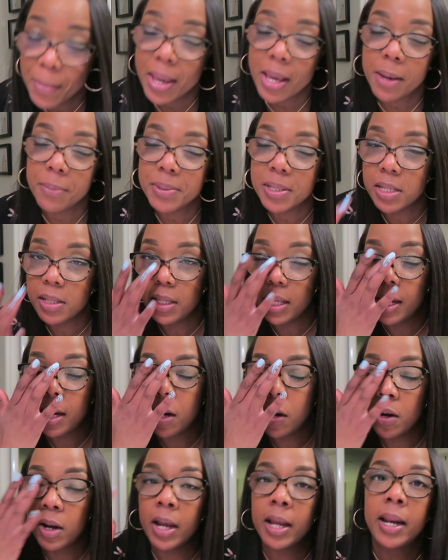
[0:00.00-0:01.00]
makeup's in
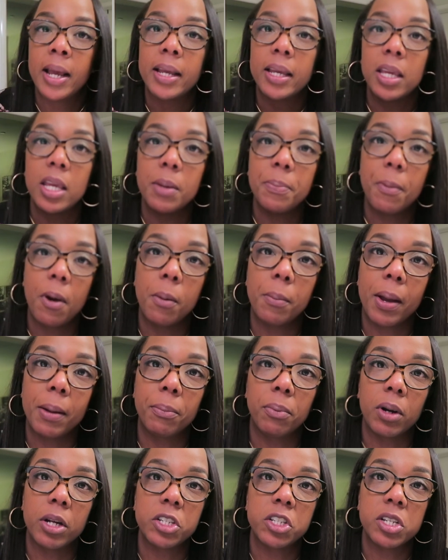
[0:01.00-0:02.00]
there and I keep all my
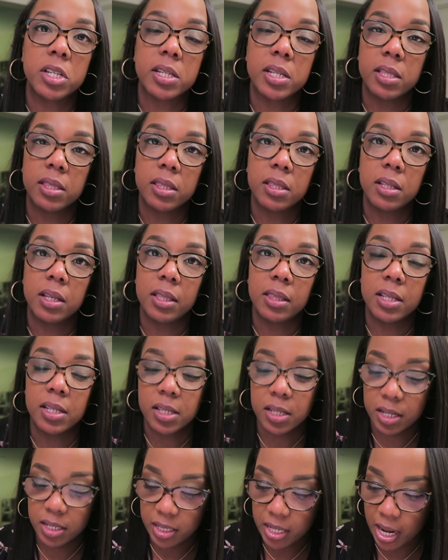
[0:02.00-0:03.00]
brushes in, in
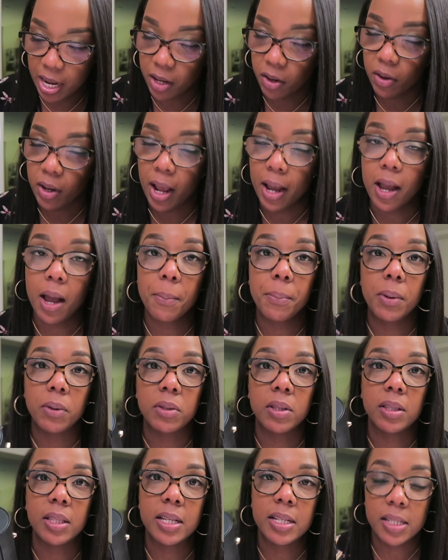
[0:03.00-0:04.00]
this container and I got
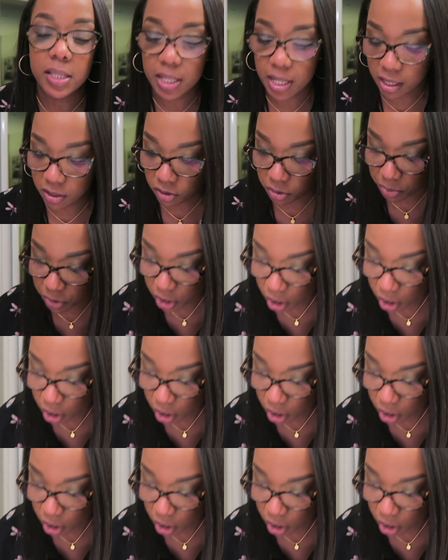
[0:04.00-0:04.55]
both of these things from